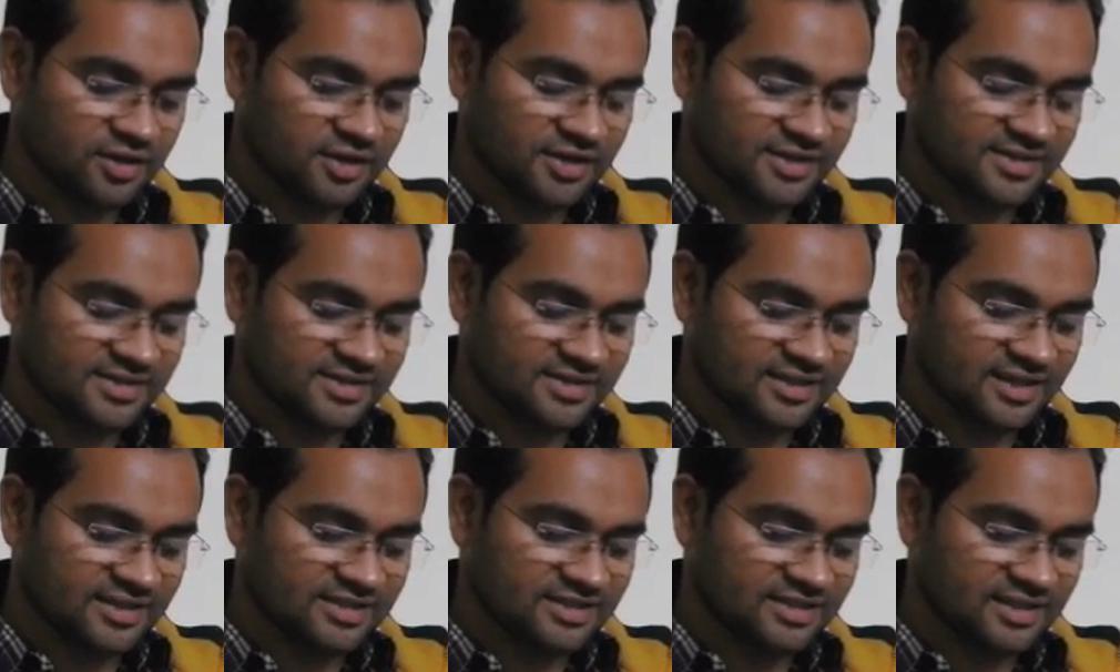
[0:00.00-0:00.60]
A
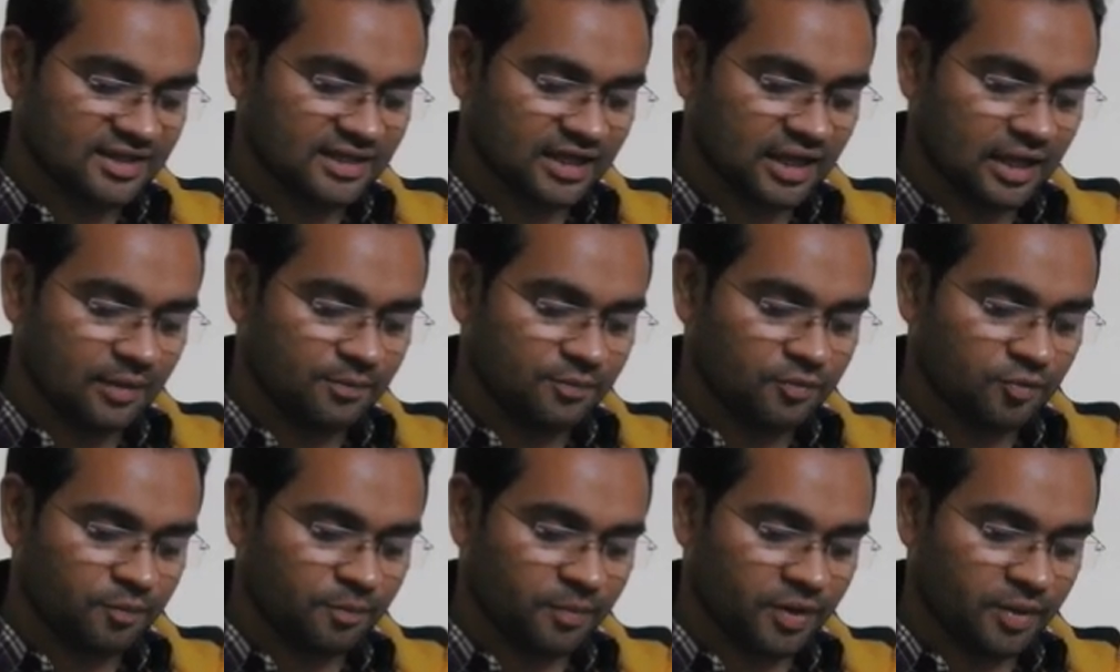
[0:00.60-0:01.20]
sketch can
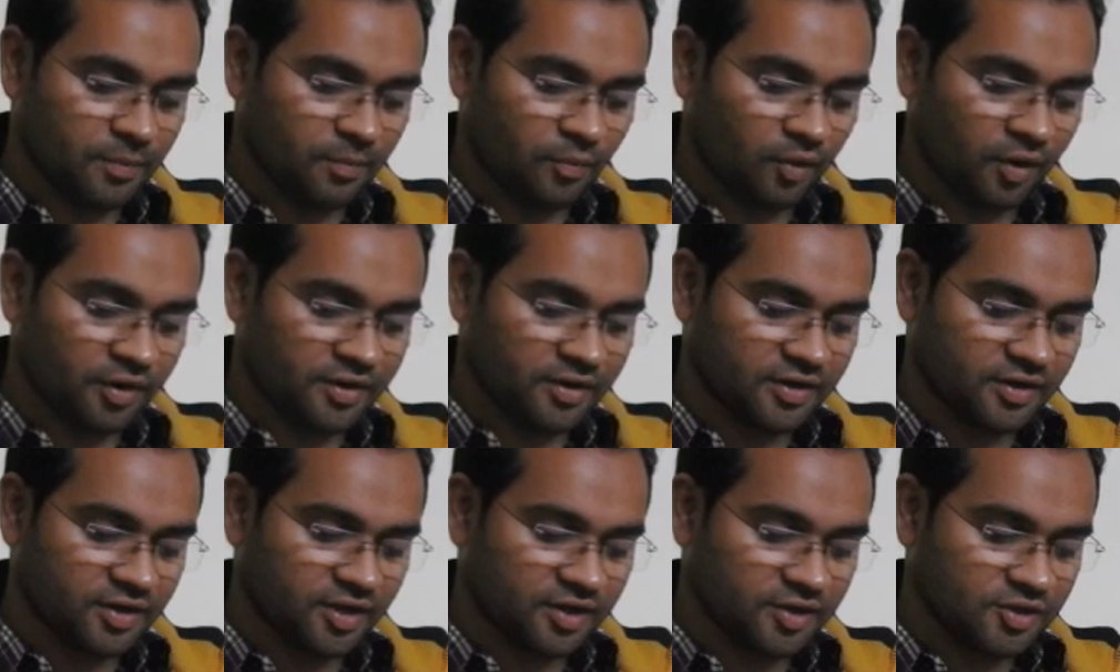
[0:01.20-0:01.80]
help to
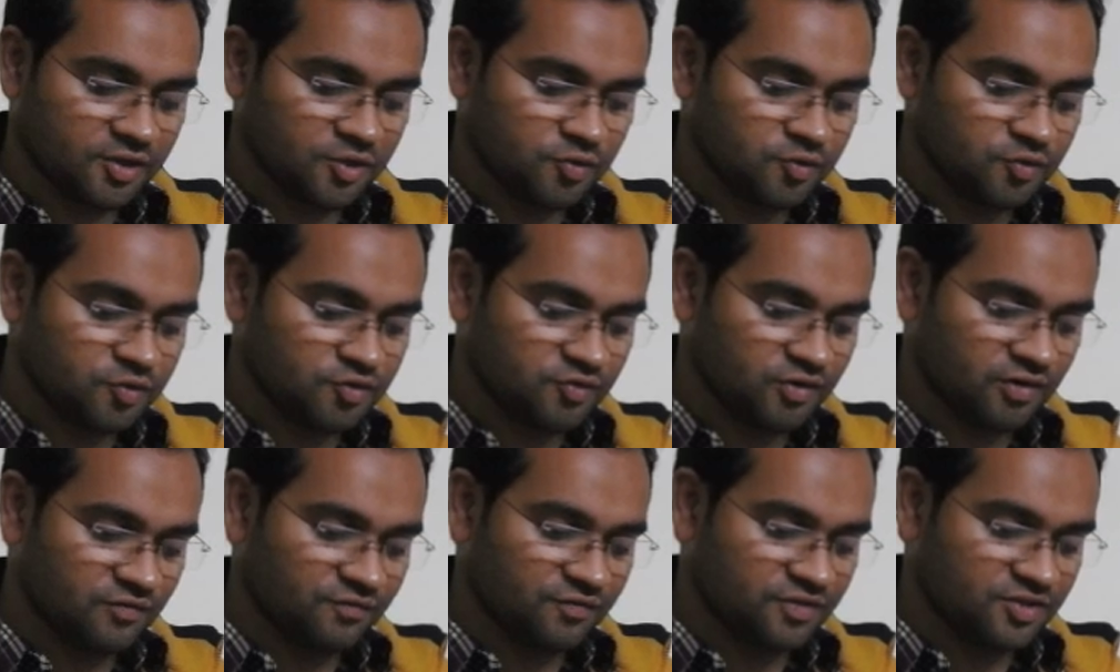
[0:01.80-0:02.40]
pinpoint an
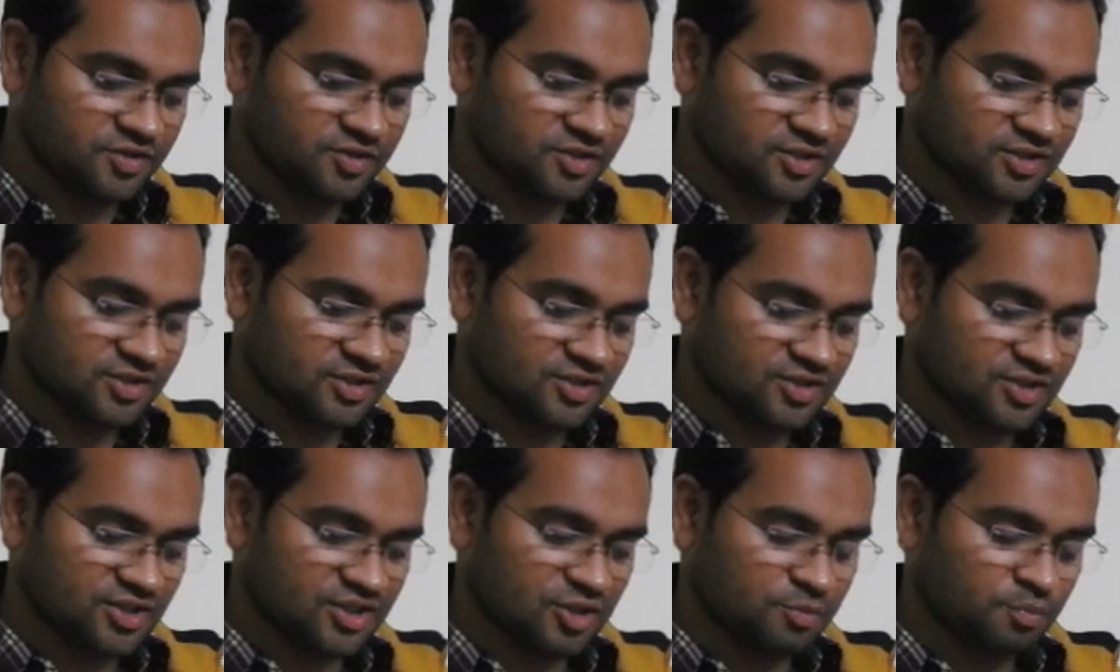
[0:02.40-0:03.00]
unusual feature
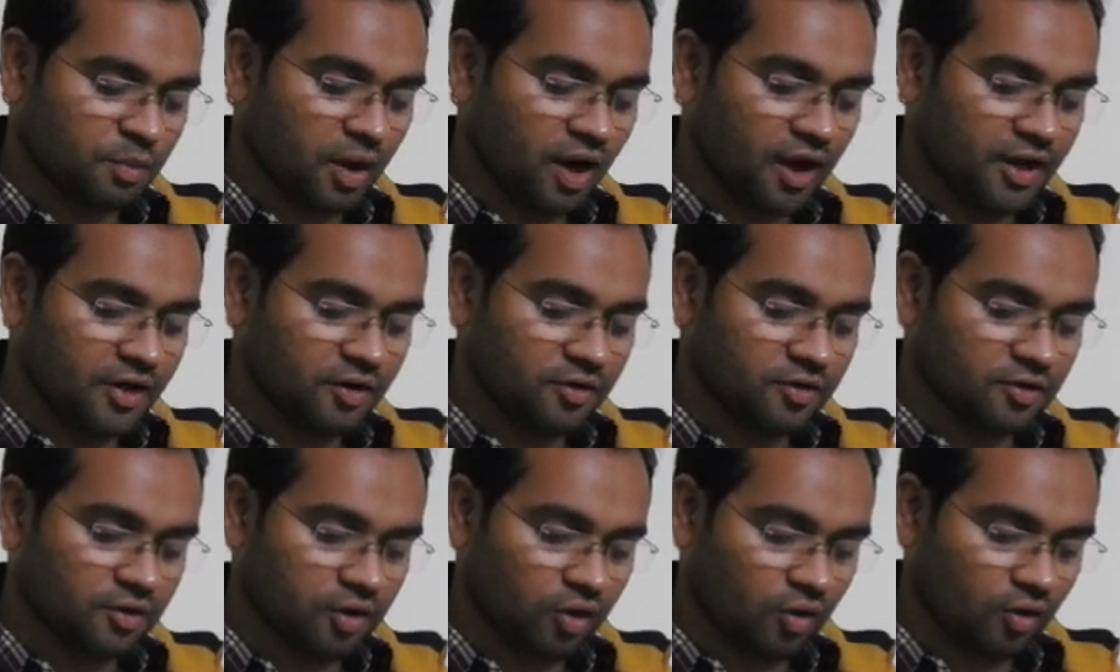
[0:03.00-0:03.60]
such as spine
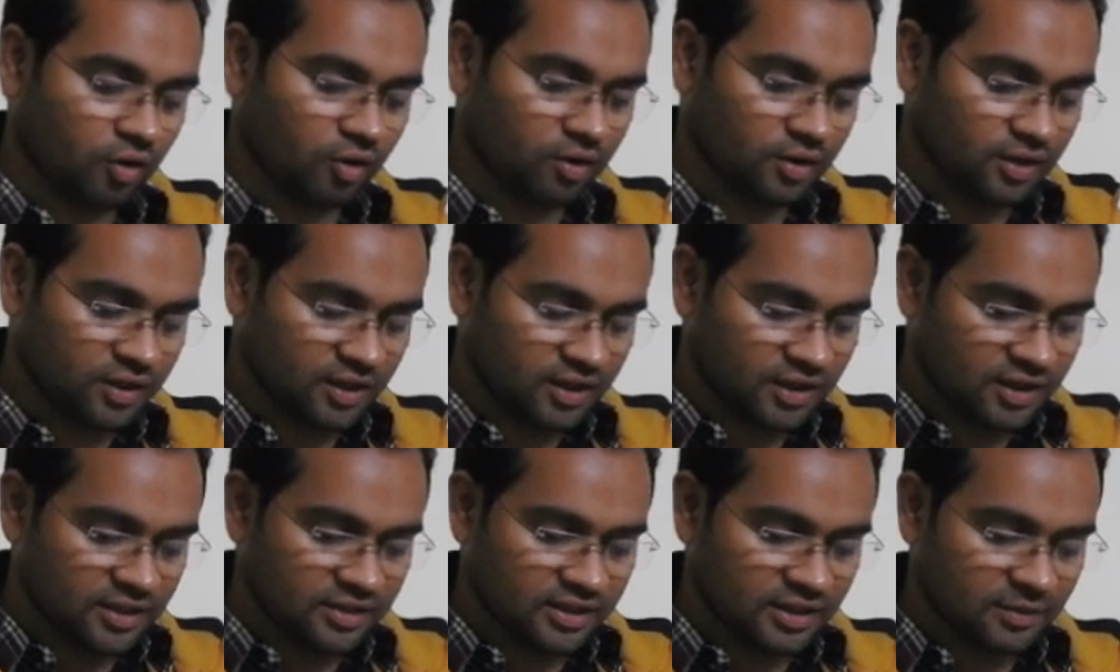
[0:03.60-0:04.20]
or claw
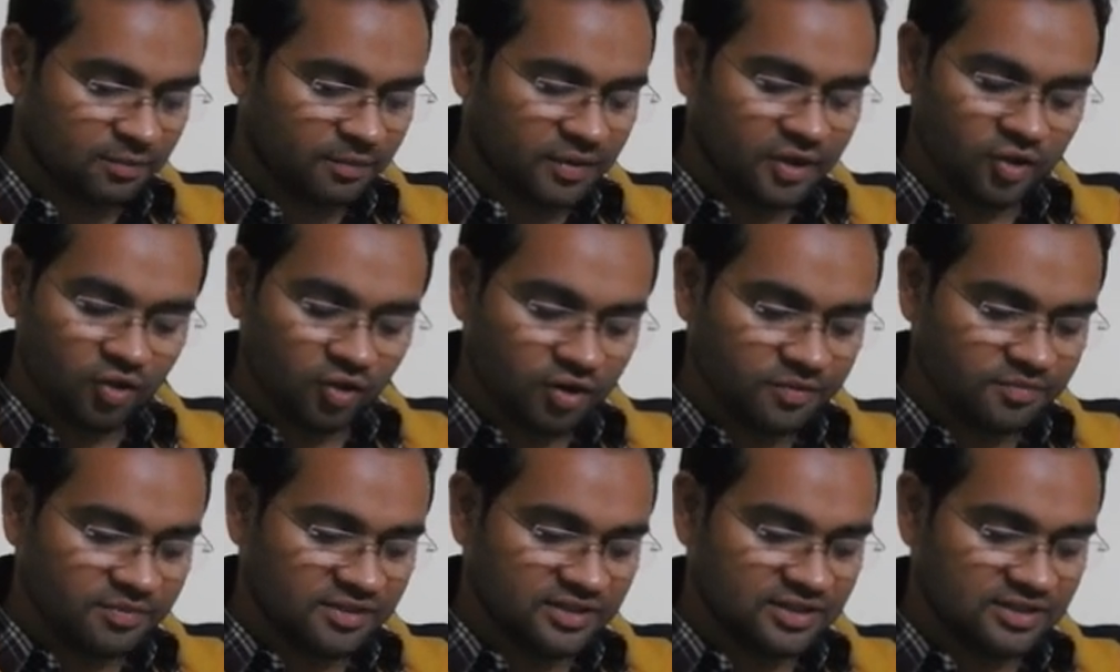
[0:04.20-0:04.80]
that may
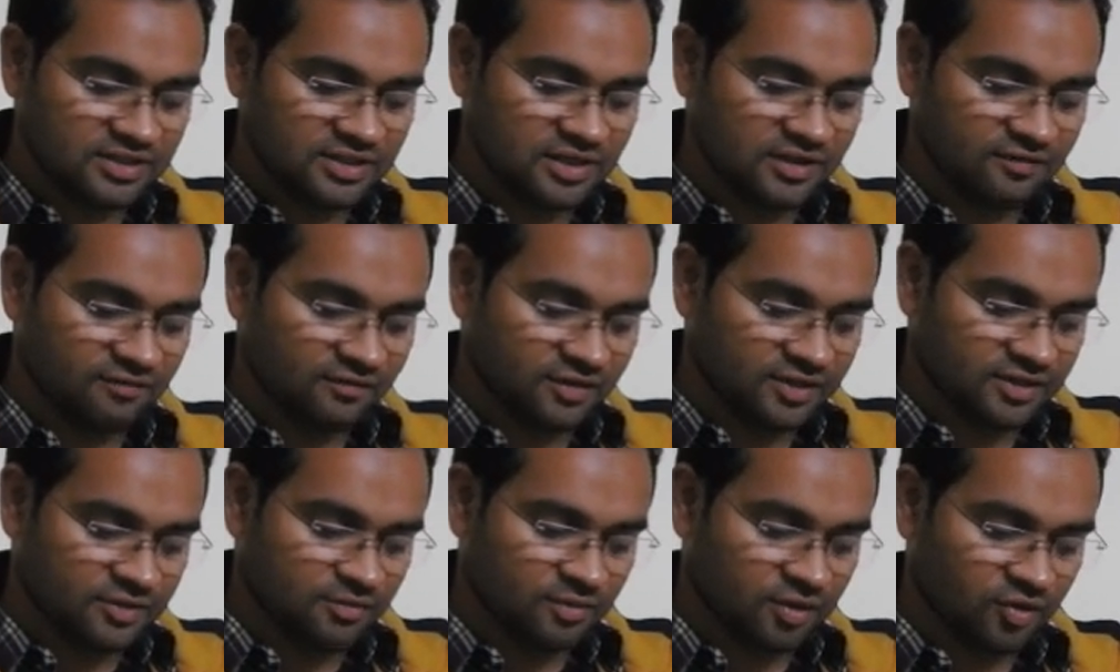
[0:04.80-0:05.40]
not be easily
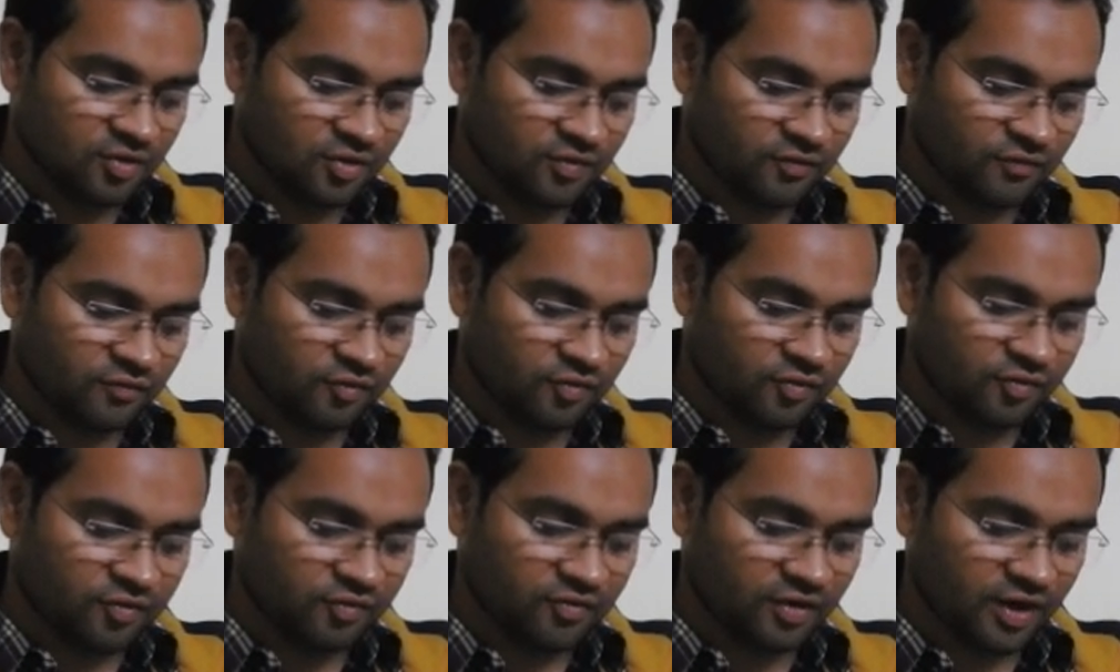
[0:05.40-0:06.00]
visible on a
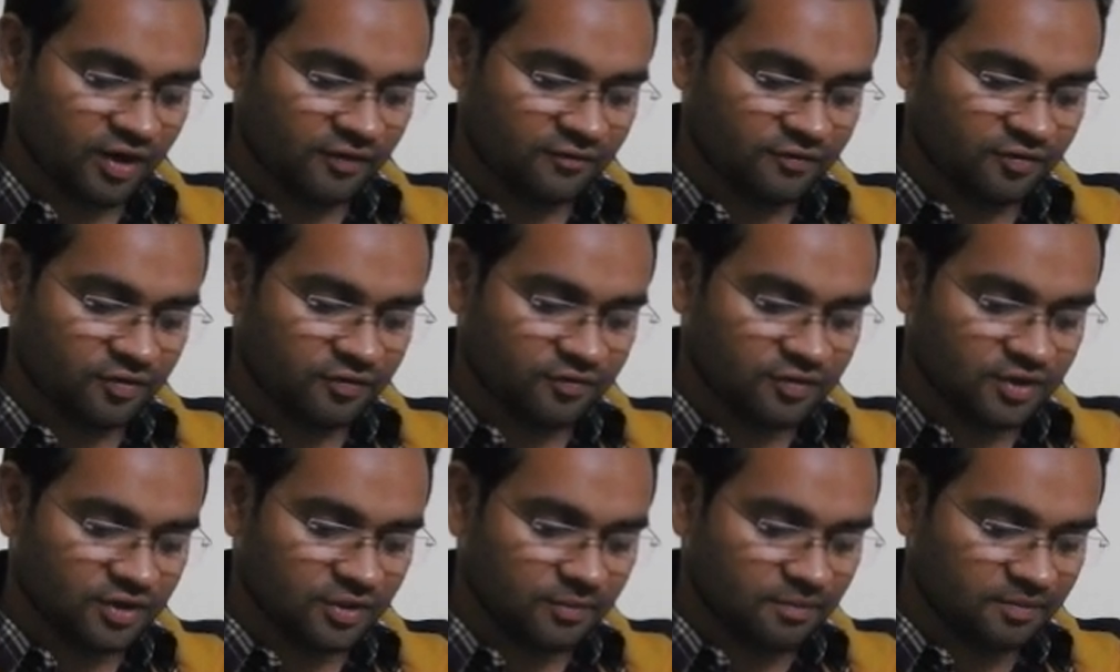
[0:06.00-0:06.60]
photograph
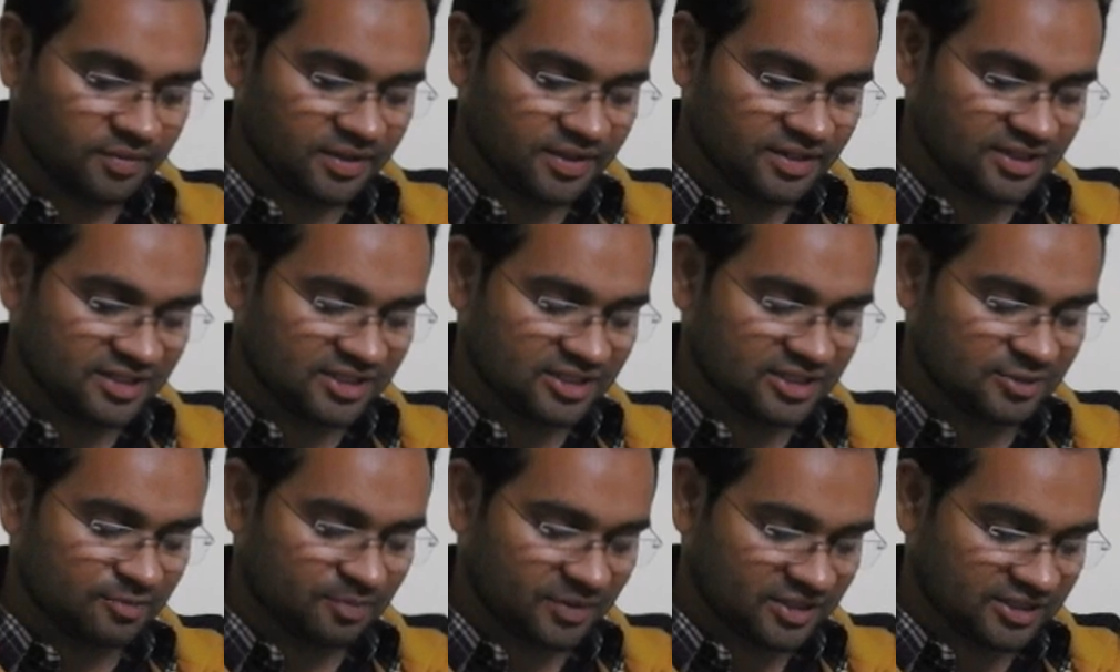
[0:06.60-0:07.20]
of the complete
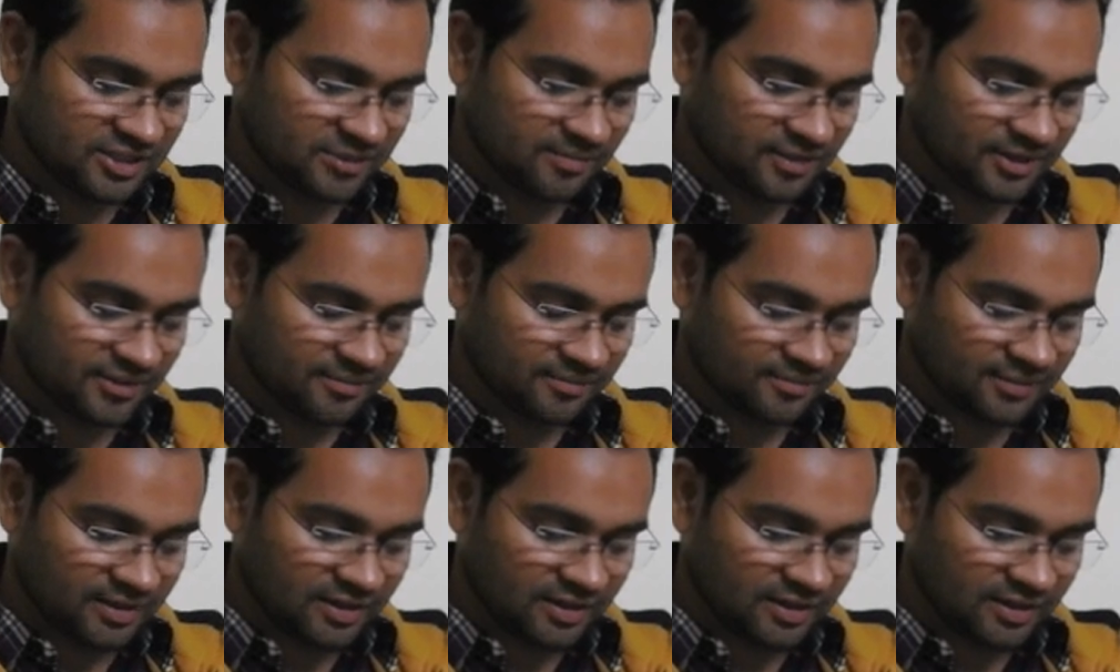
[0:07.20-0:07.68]
specimen.